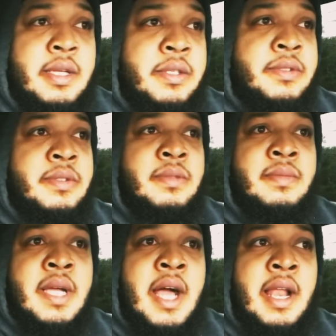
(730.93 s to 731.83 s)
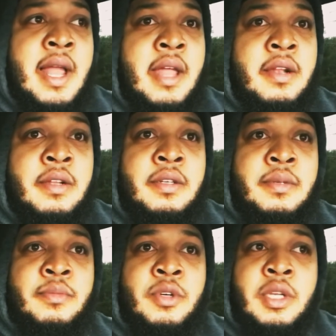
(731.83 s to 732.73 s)
I got a lot of little
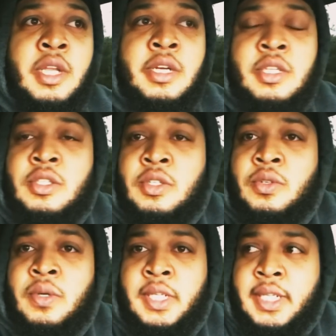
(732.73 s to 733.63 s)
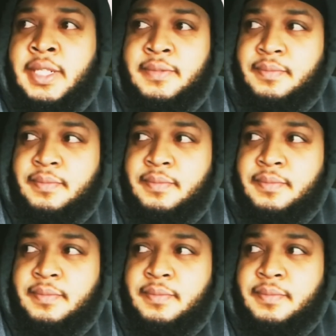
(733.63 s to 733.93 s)
more learning to do on that.